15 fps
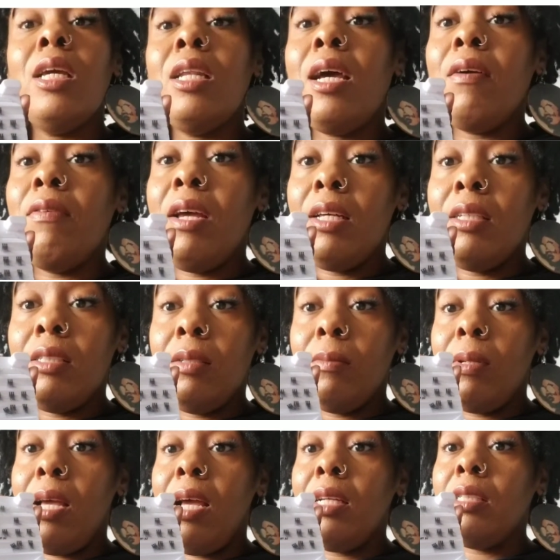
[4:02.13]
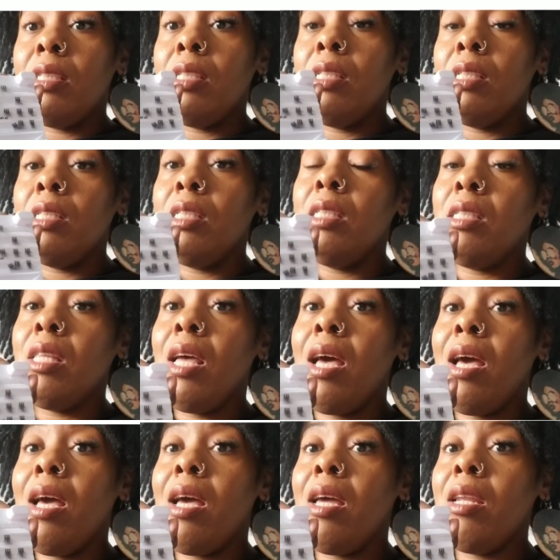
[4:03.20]
And I've had some lashes
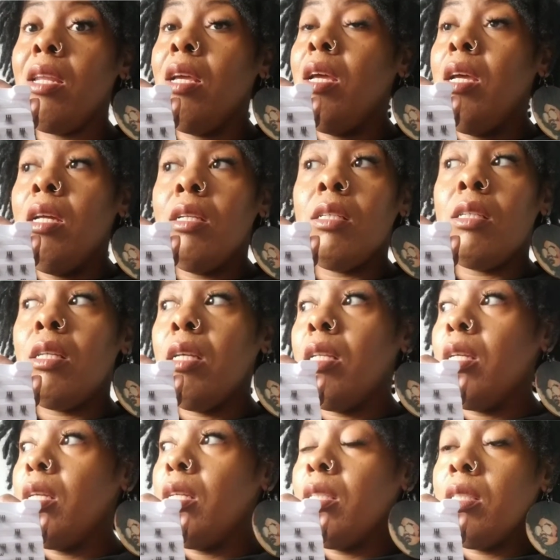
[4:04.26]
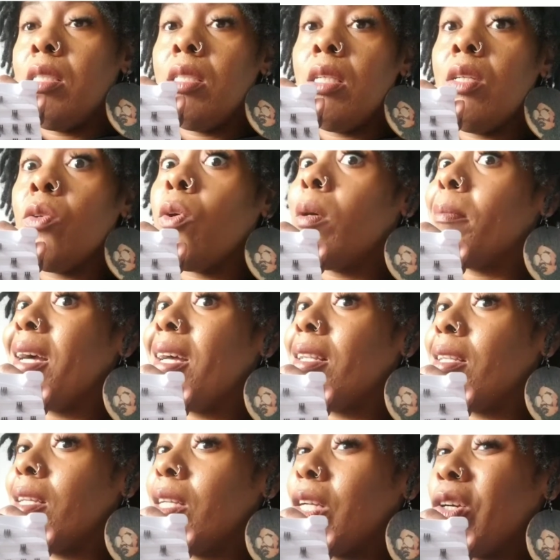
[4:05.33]
that didn't sit on my
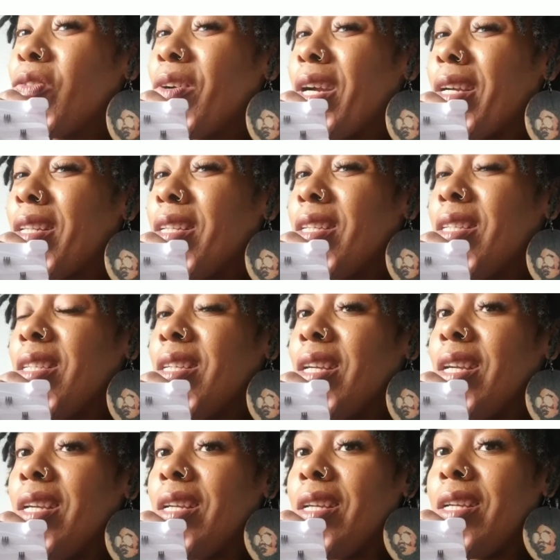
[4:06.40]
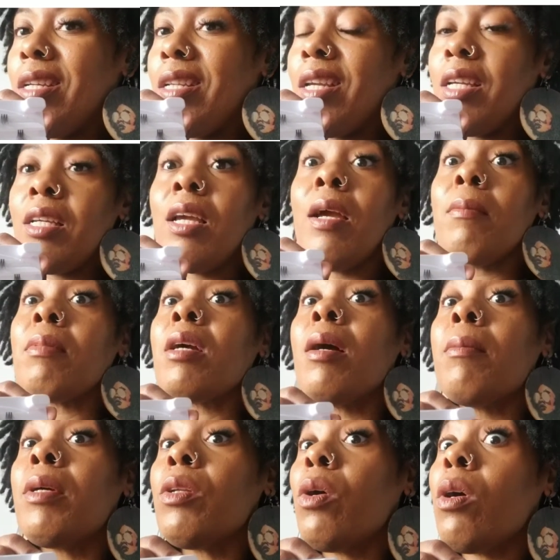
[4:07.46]
lid correctly and it kept
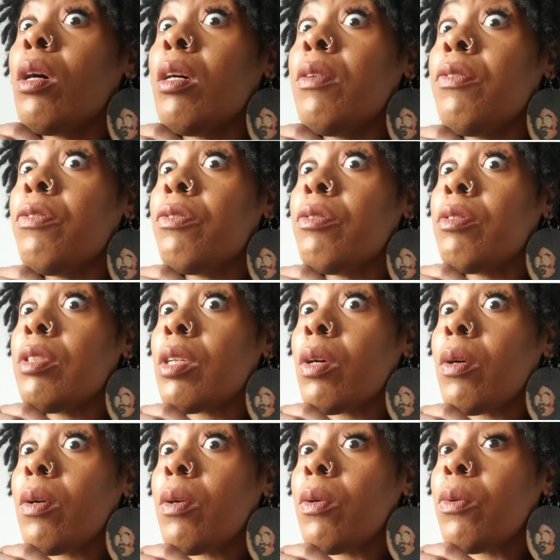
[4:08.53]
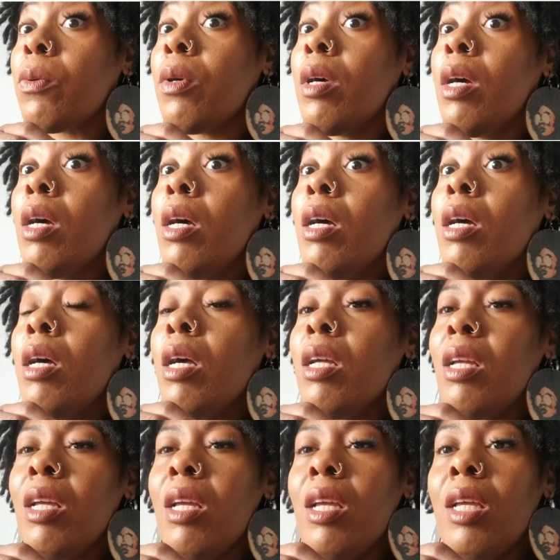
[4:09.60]
coming off, so
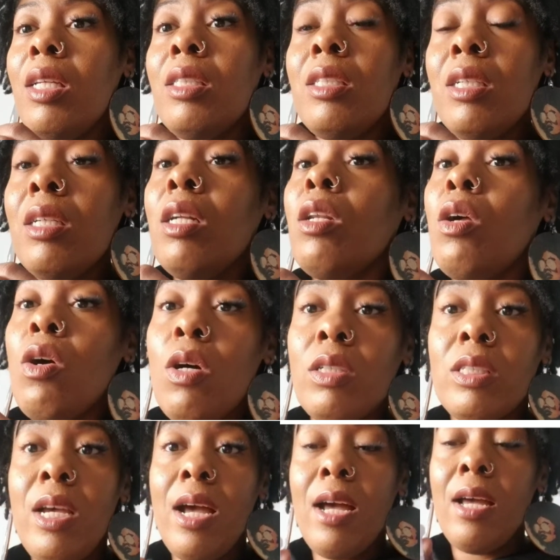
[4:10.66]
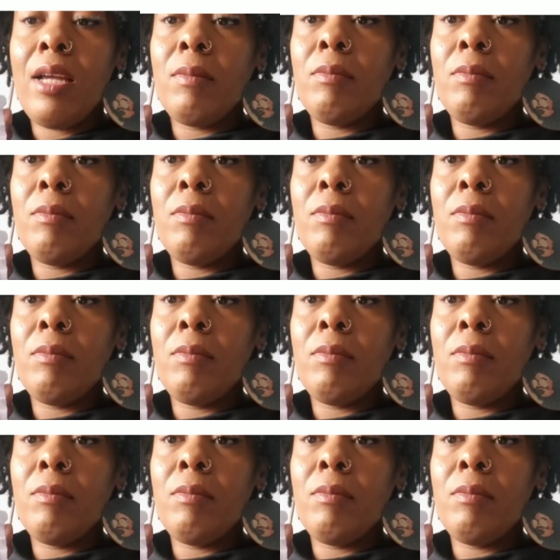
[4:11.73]
it took a long time